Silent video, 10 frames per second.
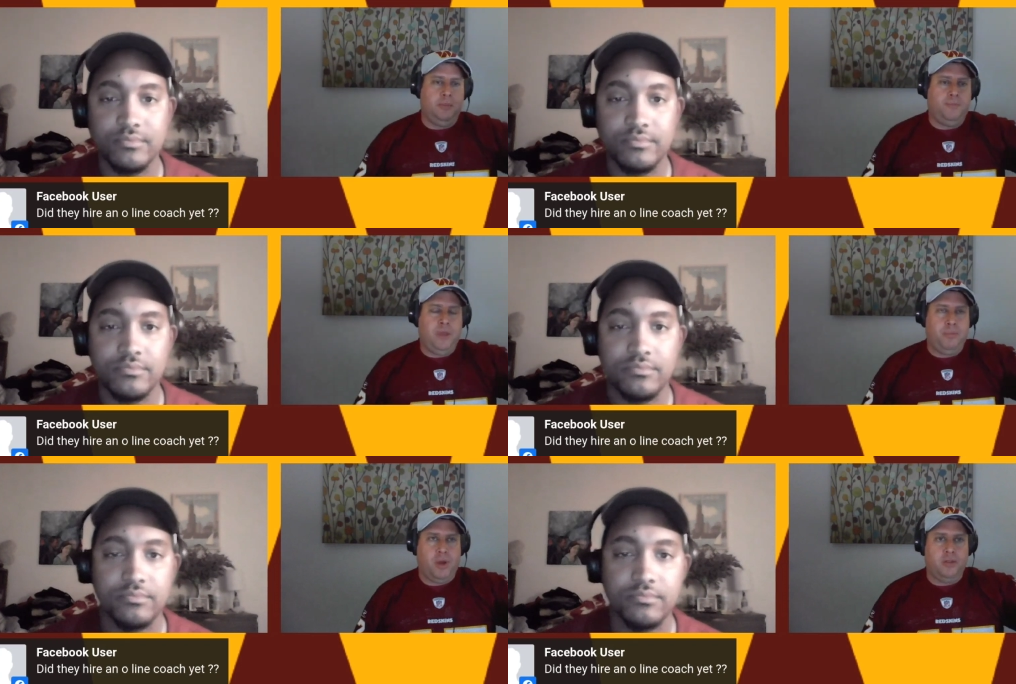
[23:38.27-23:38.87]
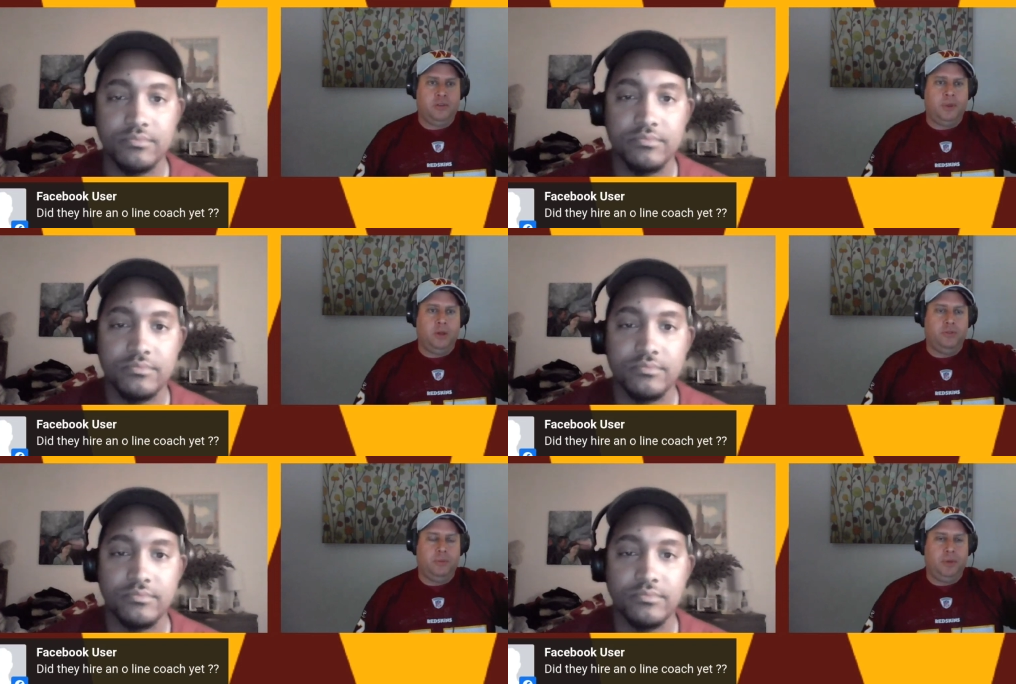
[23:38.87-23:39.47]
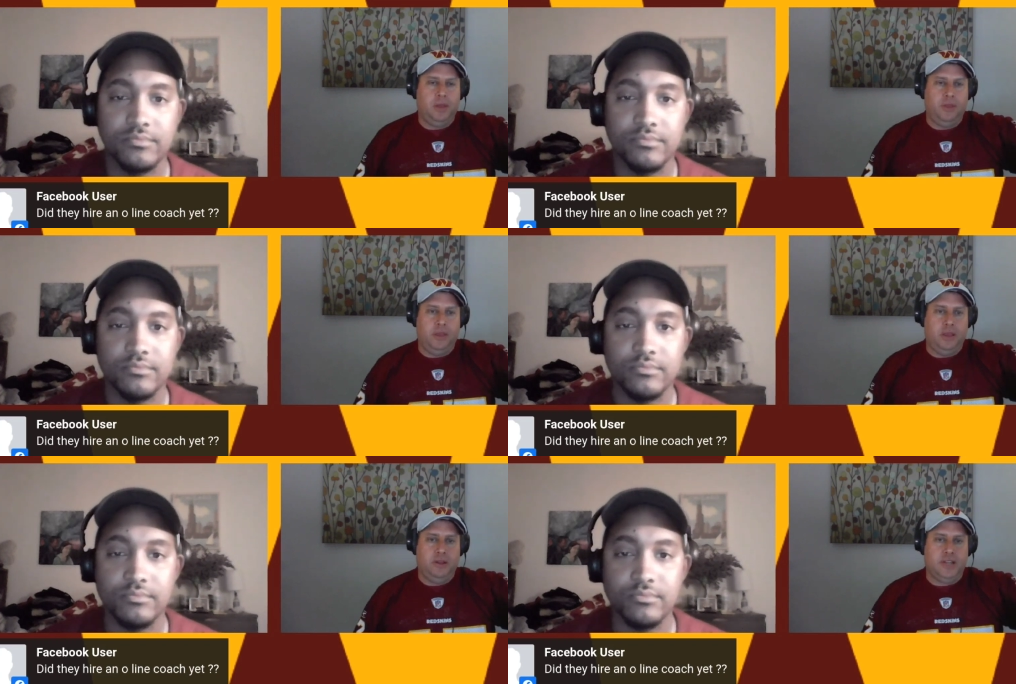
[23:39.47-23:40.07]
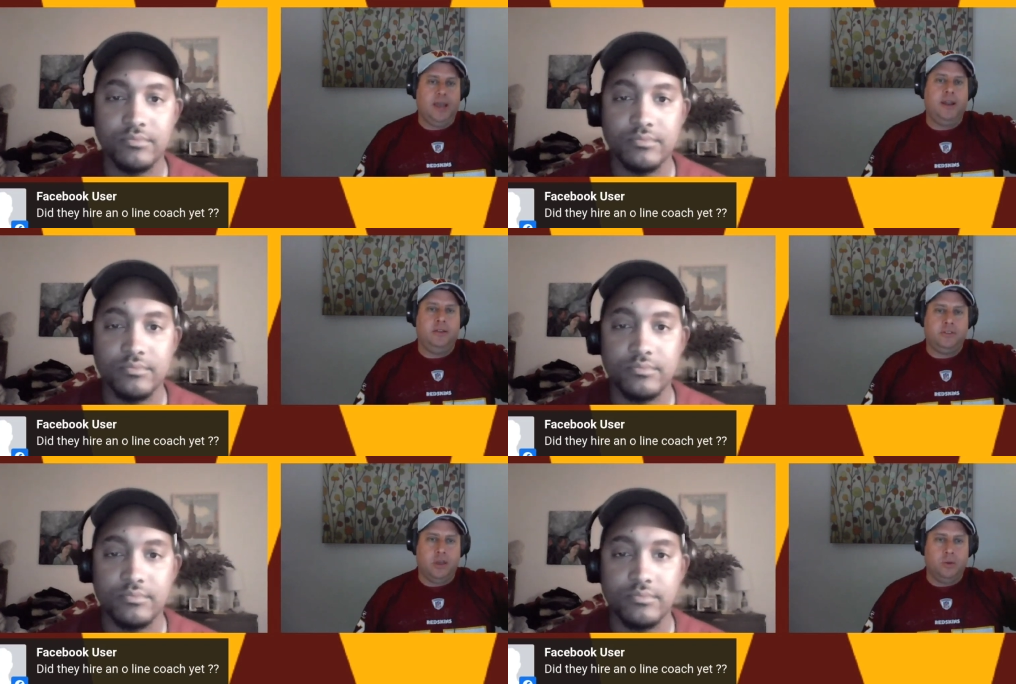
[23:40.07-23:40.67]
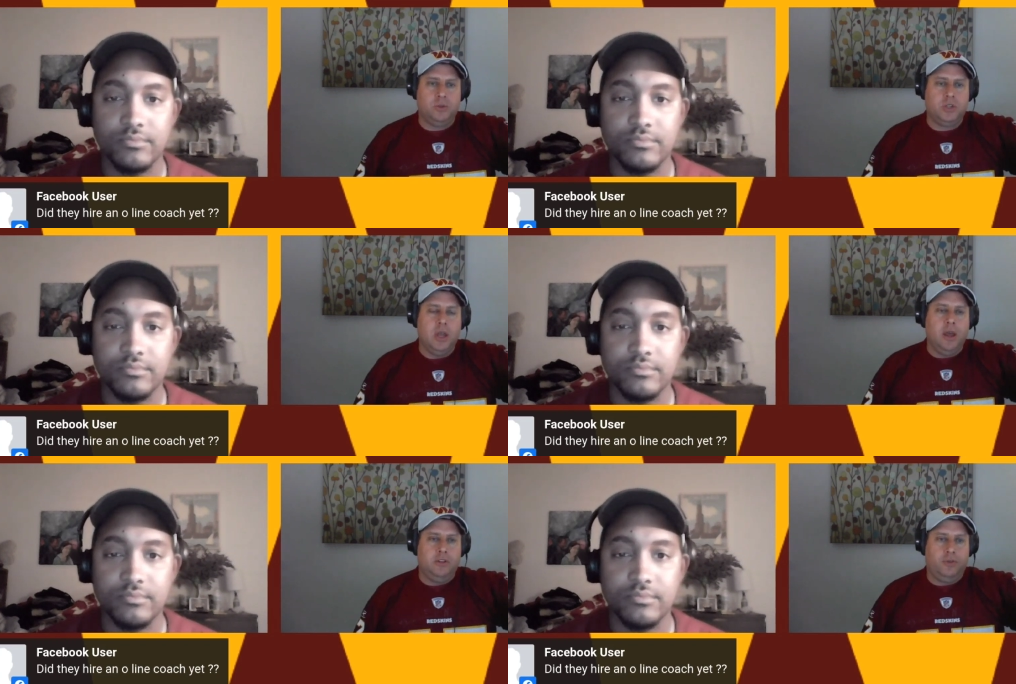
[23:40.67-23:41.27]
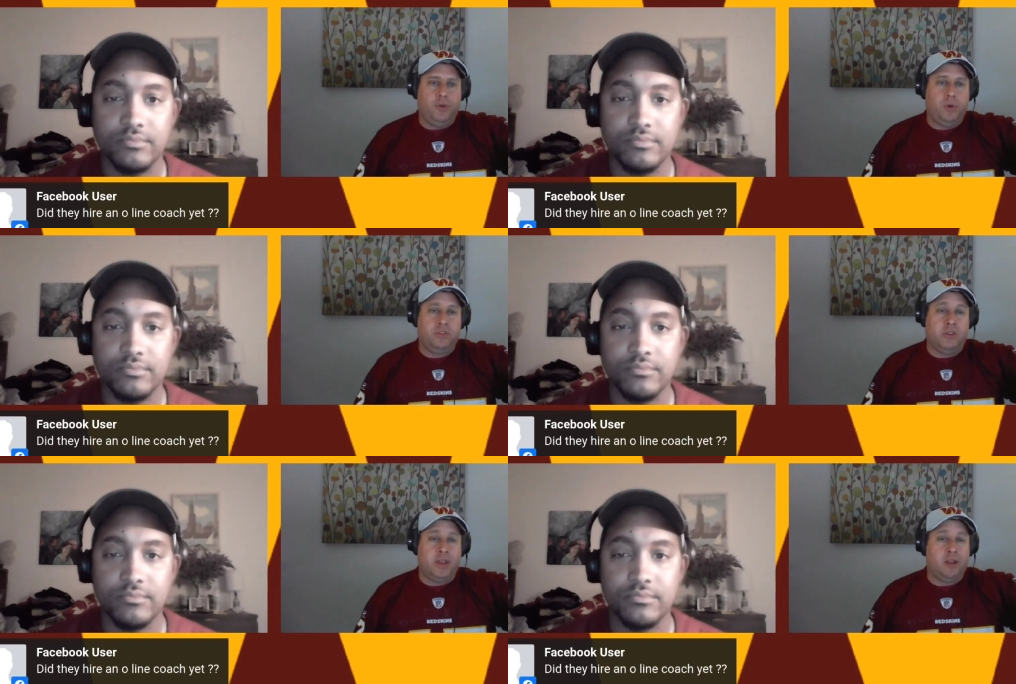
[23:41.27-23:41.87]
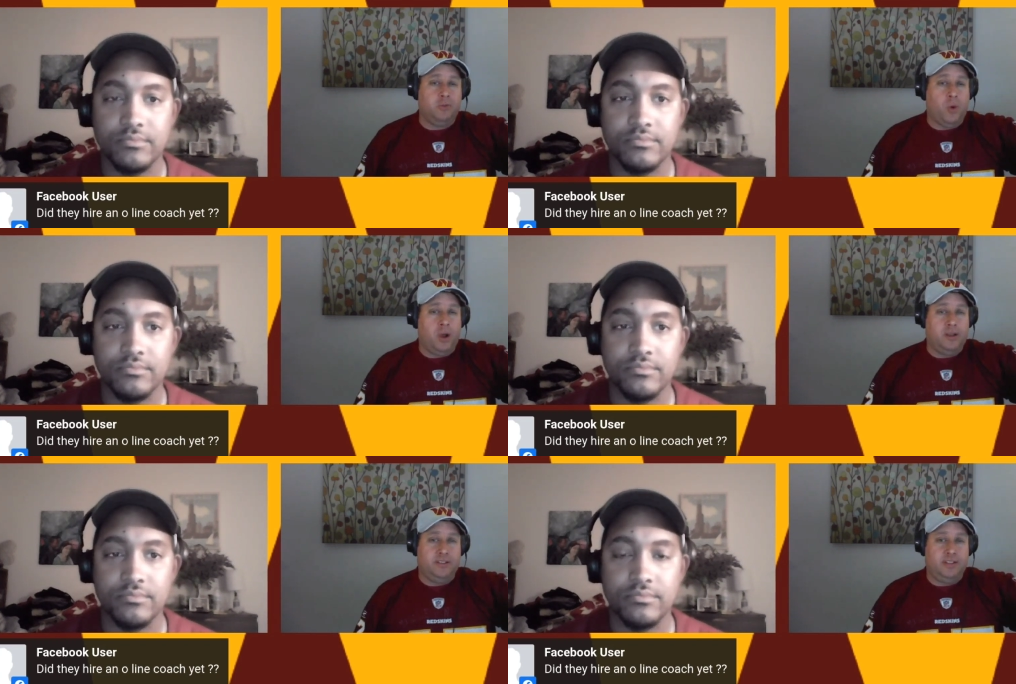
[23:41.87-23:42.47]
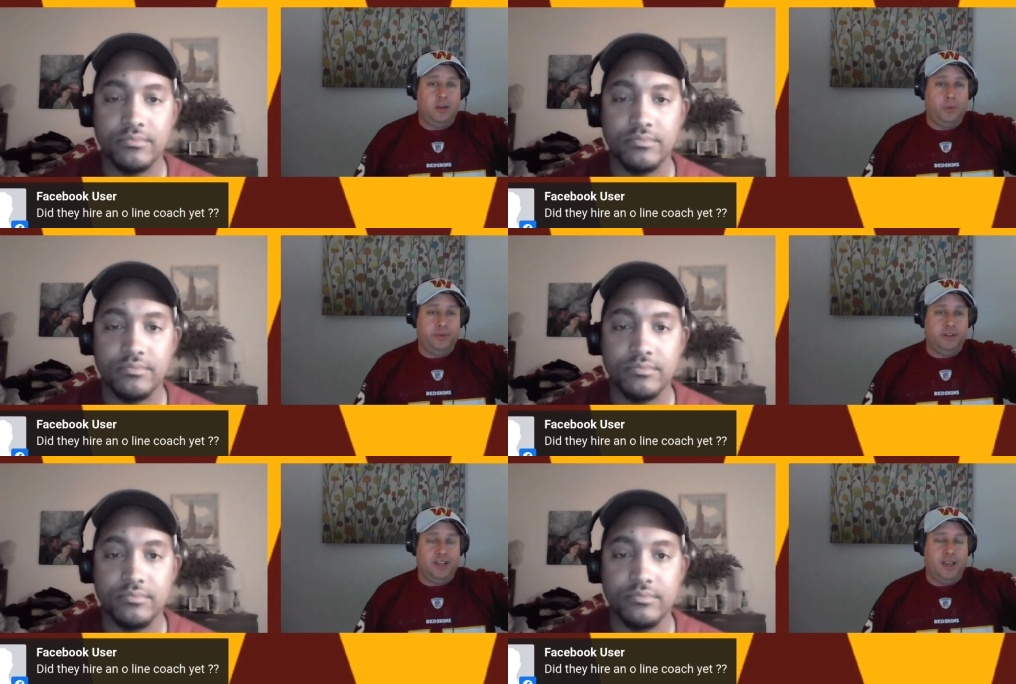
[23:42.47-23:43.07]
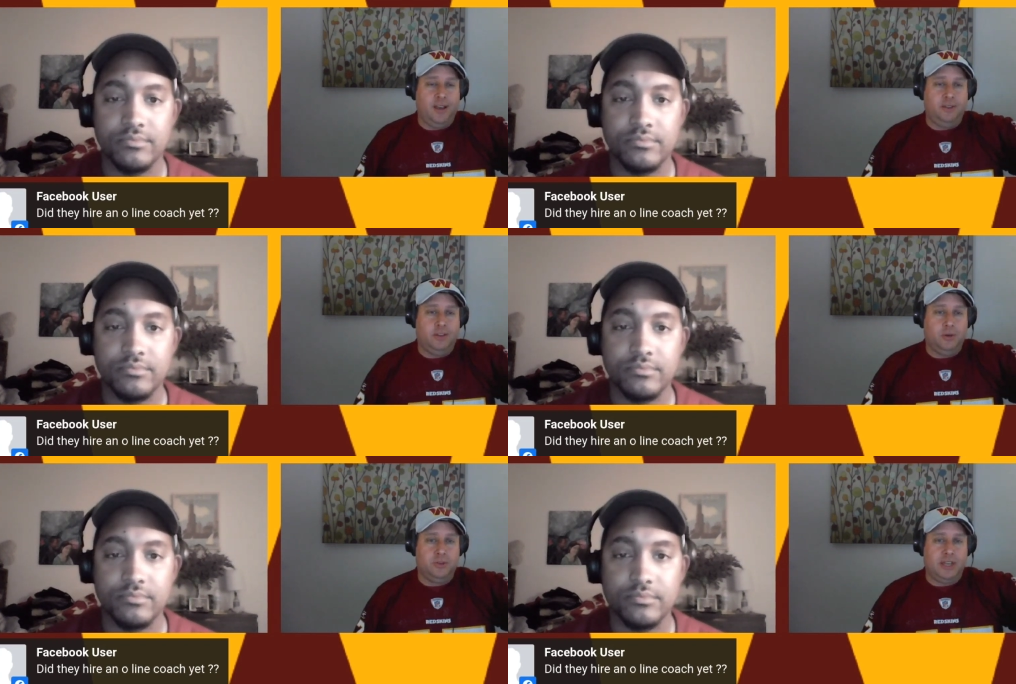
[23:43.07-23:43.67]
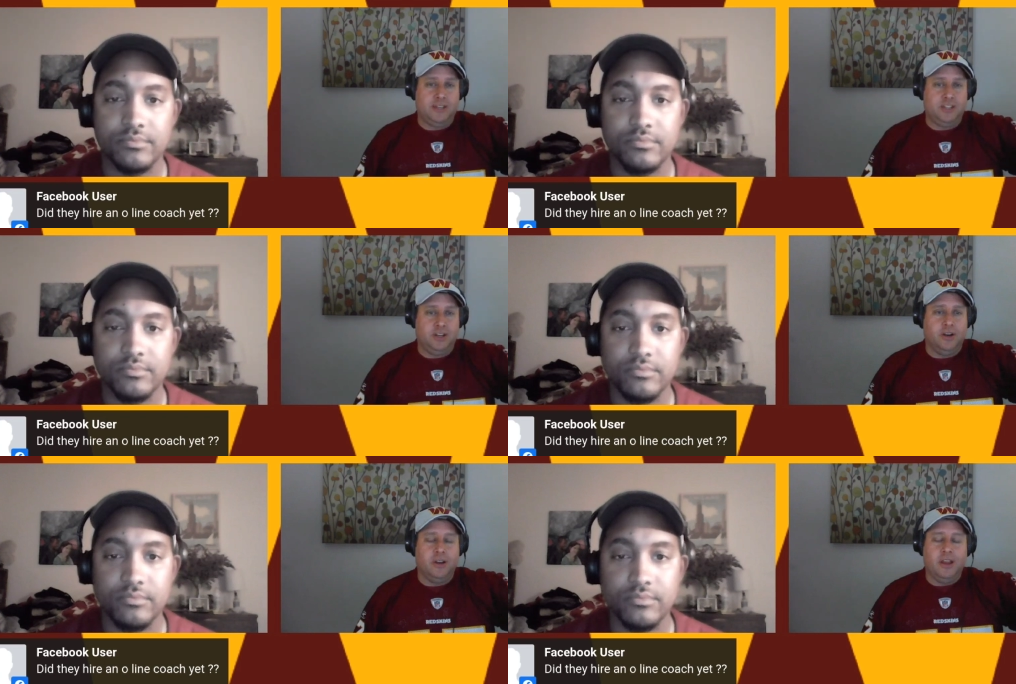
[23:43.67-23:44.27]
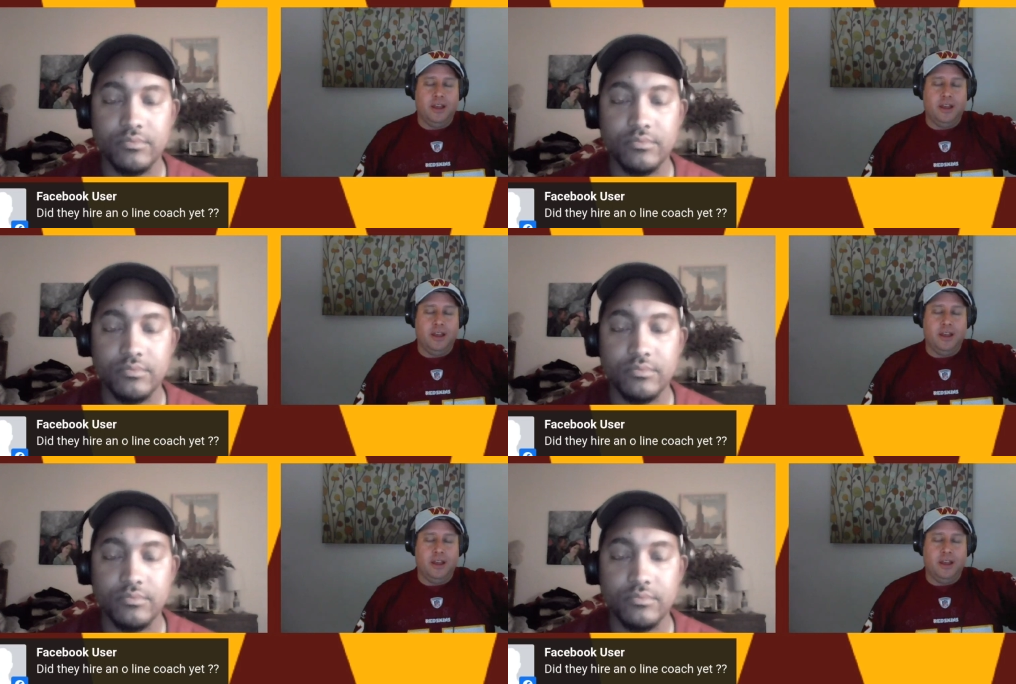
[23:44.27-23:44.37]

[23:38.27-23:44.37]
Speaker 1: they brought someone else to be the tight ends coach to focus on that because Juan Castillo was a tight ends coach last year.